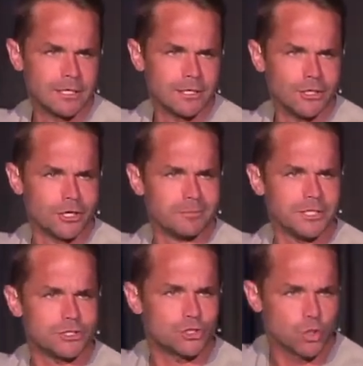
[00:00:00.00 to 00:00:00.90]
You're going to
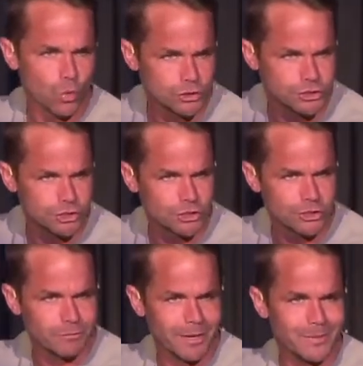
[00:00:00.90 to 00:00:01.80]
be tortured.
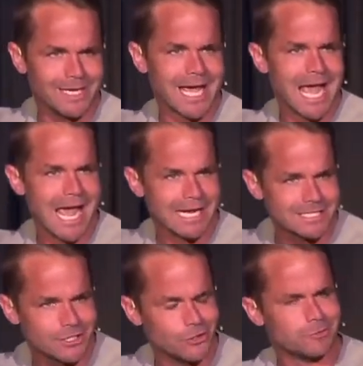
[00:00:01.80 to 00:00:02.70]
You might be
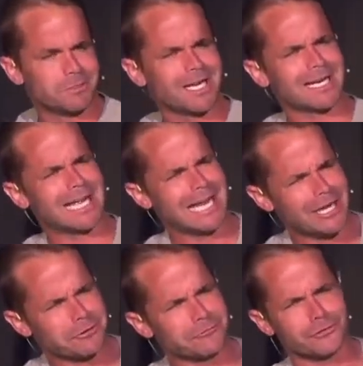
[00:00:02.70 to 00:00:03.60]
executed, but not a
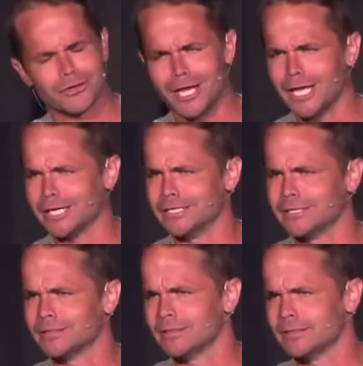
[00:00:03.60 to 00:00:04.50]
hair of your
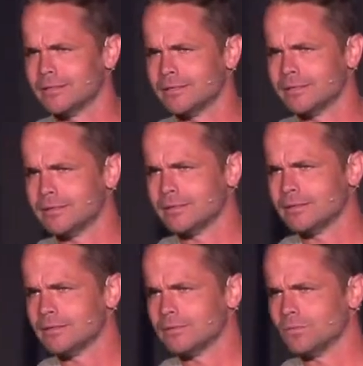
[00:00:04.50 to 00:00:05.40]
head
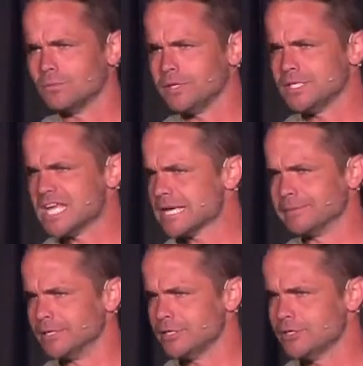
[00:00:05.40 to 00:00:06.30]
will be
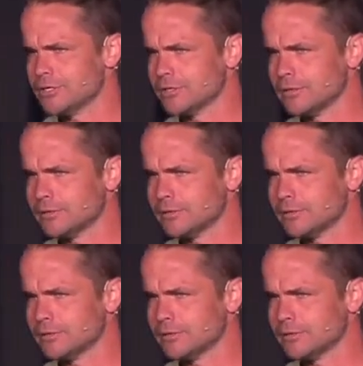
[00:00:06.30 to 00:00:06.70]
damaged.